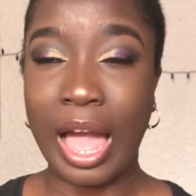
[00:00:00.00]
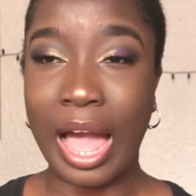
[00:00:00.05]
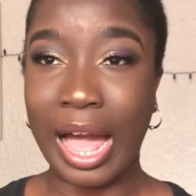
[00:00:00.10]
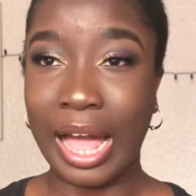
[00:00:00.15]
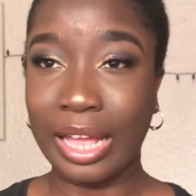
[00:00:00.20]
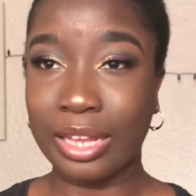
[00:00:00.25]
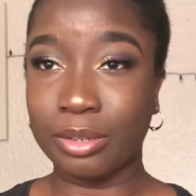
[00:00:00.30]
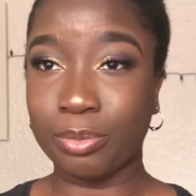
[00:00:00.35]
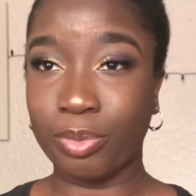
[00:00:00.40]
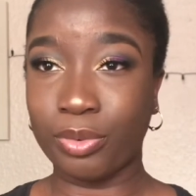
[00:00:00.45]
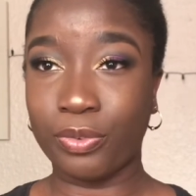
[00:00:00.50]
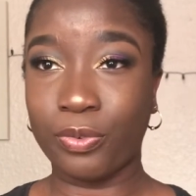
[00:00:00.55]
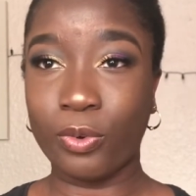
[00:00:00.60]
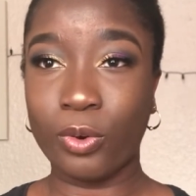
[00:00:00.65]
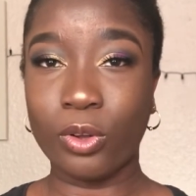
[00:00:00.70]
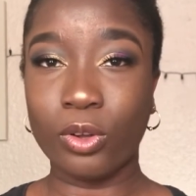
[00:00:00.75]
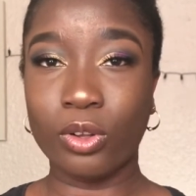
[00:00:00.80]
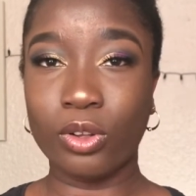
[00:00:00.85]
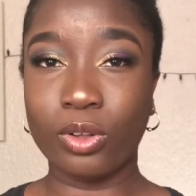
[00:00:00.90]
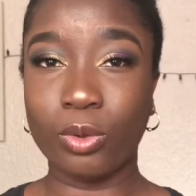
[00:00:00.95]
And
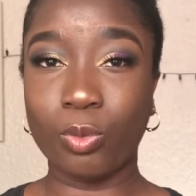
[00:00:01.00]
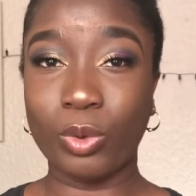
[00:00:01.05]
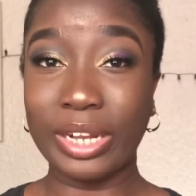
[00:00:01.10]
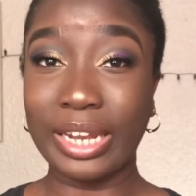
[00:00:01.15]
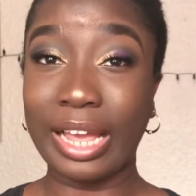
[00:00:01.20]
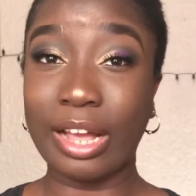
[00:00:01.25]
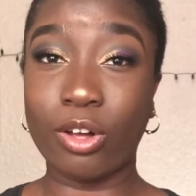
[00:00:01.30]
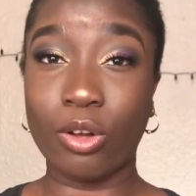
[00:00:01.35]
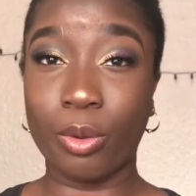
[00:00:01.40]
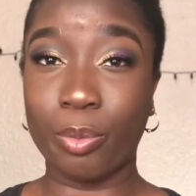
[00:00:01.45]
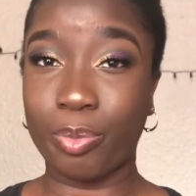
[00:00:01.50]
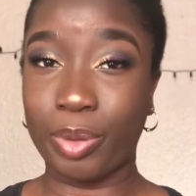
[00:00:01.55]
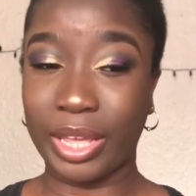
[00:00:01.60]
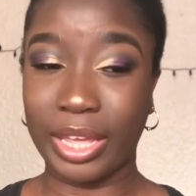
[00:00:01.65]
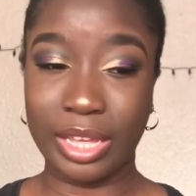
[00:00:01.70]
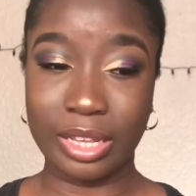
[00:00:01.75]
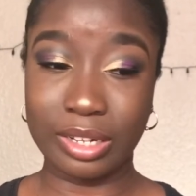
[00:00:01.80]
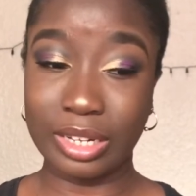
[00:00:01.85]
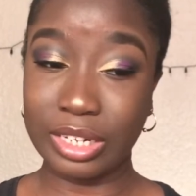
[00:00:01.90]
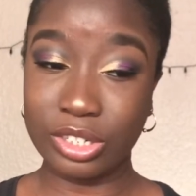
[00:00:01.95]
before, when I got
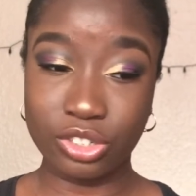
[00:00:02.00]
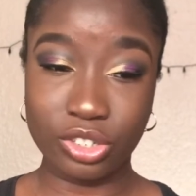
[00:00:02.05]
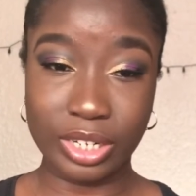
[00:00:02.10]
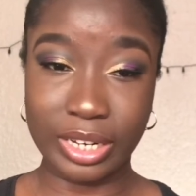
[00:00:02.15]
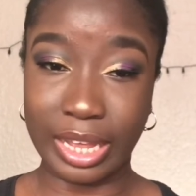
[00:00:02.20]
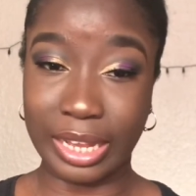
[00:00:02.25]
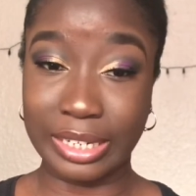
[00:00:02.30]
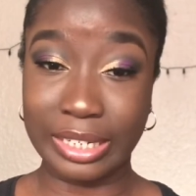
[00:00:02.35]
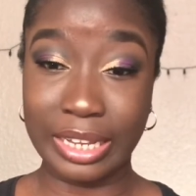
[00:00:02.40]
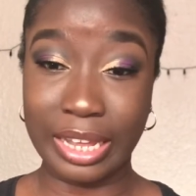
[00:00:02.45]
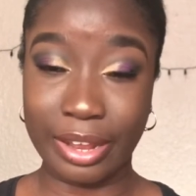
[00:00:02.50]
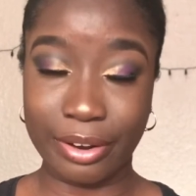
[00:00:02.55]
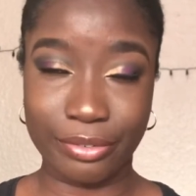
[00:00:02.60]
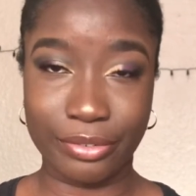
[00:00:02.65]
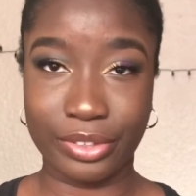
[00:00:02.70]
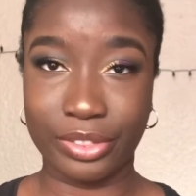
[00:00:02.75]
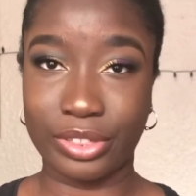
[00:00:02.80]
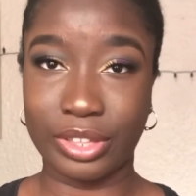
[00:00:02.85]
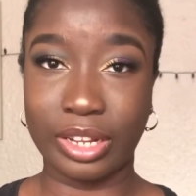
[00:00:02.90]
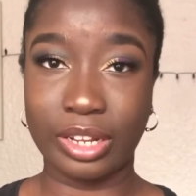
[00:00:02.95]
paid, literally I did
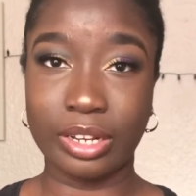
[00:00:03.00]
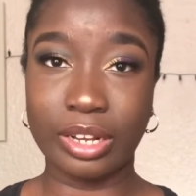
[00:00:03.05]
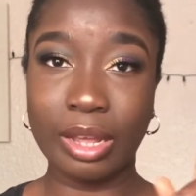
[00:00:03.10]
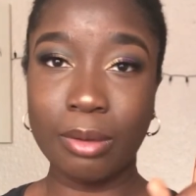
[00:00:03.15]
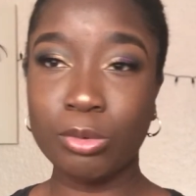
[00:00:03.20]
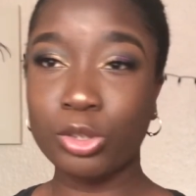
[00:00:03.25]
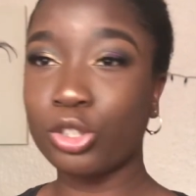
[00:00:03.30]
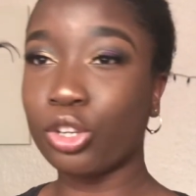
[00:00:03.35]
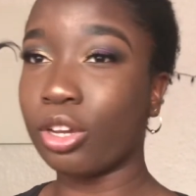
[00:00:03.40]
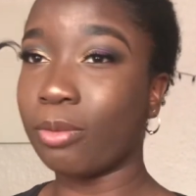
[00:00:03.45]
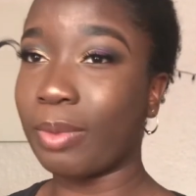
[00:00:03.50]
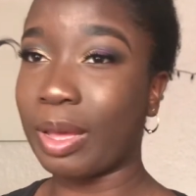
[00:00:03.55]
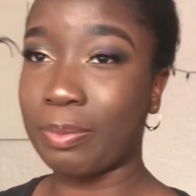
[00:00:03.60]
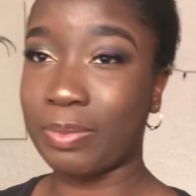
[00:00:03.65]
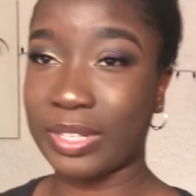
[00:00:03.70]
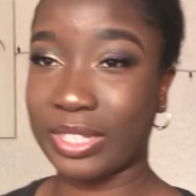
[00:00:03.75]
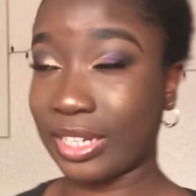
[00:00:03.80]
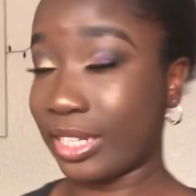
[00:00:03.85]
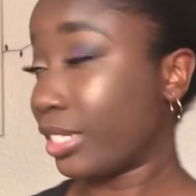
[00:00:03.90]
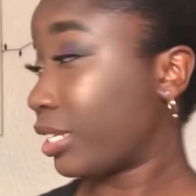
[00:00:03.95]
everything. Let me show you my
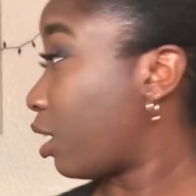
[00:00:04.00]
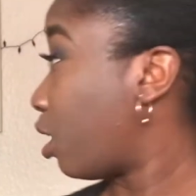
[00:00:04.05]
business